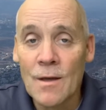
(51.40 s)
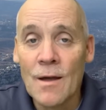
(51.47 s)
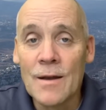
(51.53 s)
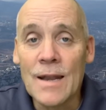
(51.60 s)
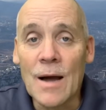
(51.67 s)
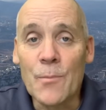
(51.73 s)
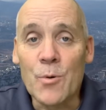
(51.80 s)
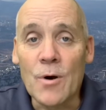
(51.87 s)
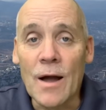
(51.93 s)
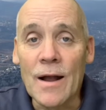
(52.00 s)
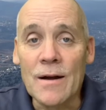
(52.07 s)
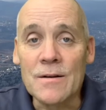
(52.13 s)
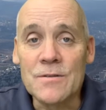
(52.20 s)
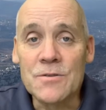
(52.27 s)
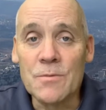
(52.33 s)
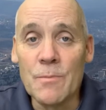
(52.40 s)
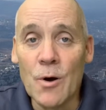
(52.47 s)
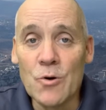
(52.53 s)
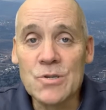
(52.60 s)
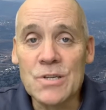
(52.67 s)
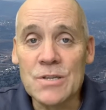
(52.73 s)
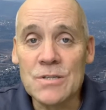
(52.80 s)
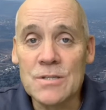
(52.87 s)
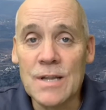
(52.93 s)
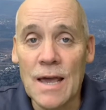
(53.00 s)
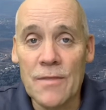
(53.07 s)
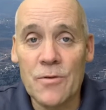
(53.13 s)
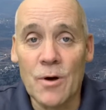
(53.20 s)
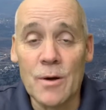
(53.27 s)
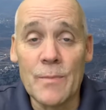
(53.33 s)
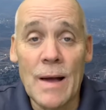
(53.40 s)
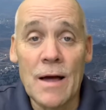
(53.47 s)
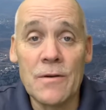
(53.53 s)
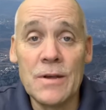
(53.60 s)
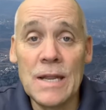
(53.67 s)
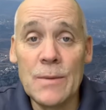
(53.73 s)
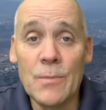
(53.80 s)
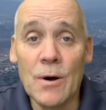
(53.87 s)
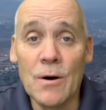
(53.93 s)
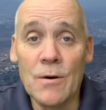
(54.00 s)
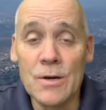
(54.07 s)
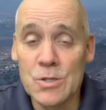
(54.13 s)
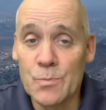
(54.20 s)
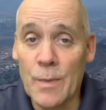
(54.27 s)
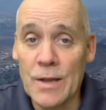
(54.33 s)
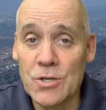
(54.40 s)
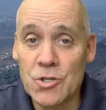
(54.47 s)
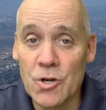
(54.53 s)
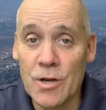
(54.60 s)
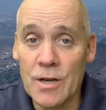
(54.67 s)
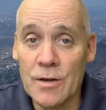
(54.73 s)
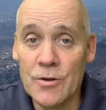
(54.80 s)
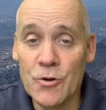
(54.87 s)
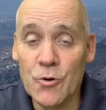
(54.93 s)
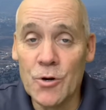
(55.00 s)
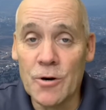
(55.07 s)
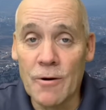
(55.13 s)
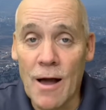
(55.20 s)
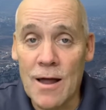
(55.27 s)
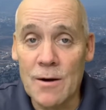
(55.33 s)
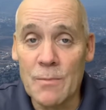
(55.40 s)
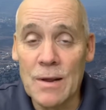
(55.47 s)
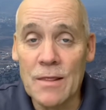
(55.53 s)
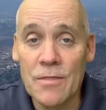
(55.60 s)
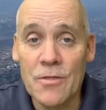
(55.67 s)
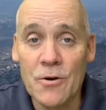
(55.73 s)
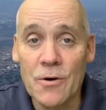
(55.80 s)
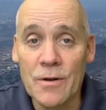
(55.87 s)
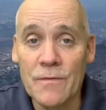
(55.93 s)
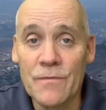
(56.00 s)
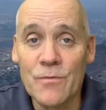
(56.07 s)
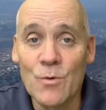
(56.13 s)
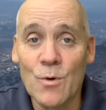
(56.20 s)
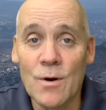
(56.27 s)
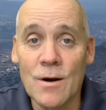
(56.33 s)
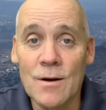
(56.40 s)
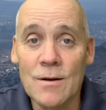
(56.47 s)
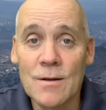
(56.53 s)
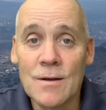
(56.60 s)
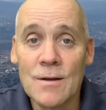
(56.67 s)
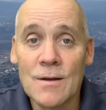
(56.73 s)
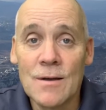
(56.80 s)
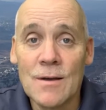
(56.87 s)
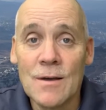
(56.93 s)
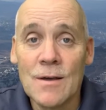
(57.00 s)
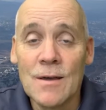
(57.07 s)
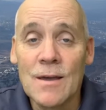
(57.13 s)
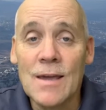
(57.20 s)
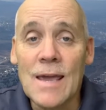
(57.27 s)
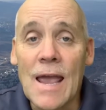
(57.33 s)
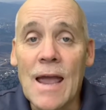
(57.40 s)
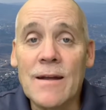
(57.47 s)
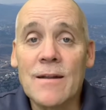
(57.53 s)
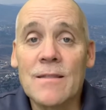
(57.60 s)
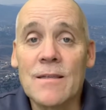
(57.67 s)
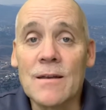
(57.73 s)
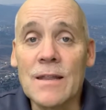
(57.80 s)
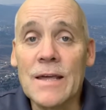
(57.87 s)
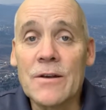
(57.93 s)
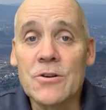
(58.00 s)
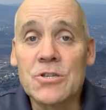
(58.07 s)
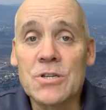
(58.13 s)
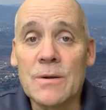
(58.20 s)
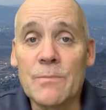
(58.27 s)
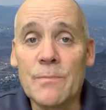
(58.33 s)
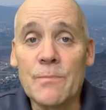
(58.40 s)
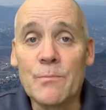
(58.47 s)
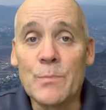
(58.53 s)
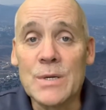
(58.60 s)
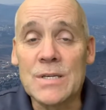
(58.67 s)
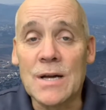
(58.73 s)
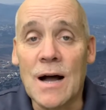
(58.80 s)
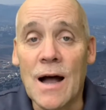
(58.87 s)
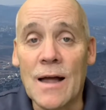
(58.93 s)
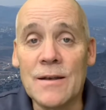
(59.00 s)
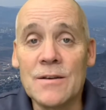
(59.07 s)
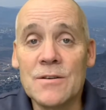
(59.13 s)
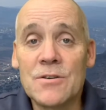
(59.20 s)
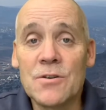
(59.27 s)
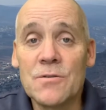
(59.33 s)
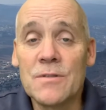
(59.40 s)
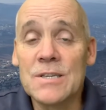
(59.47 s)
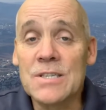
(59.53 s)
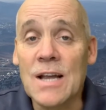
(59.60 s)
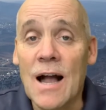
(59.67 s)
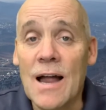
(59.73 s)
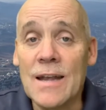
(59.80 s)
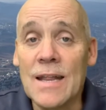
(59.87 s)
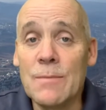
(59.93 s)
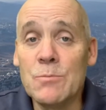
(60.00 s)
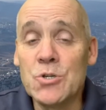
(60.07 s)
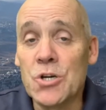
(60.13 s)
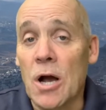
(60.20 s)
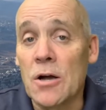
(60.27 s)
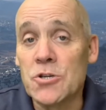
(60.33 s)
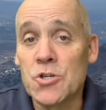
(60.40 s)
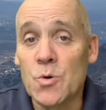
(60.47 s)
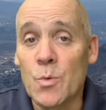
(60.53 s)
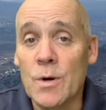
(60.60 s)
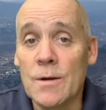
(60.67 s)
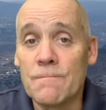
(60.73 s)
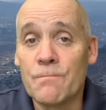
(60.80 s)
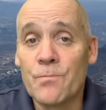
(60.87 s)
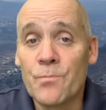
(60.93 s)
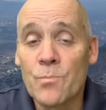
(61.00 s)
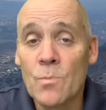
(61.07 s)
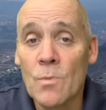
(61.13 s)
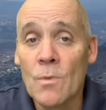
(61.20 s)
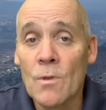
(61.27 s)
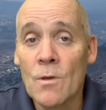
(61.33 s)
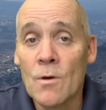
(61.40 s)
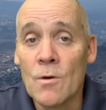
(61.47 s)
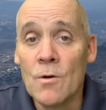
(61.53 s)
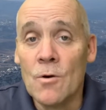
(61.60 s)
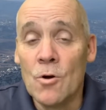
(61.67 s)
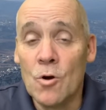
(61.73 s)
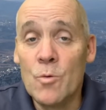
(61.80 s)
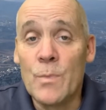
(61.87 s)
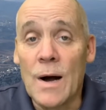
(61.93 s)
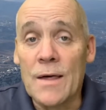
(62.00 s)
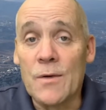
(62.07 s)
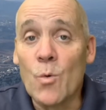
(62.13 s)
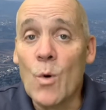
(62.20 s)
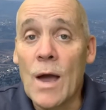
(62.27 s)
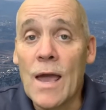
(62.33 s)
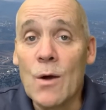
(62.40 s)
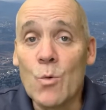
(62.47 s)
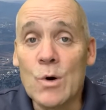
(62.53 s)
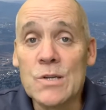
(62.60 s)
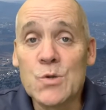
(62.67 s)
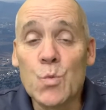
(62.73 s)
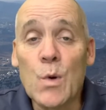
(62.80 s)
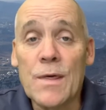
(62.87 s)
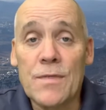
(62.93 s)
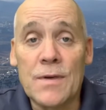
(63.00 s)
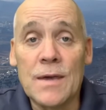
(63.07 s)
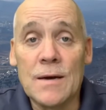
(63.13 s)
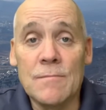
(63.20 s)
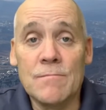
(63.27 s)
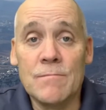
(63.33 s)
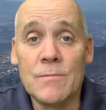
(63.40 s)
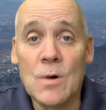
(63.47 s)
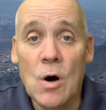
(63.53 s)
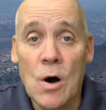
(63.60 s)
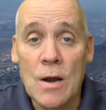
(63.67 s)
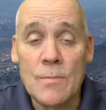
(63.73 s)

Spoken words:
Now, prior to Moses' death on Mount Nebo, as mentioned in Deuteronomy 34, he handed the leadership baton to this guy named Joshua, who, by the way, was with him on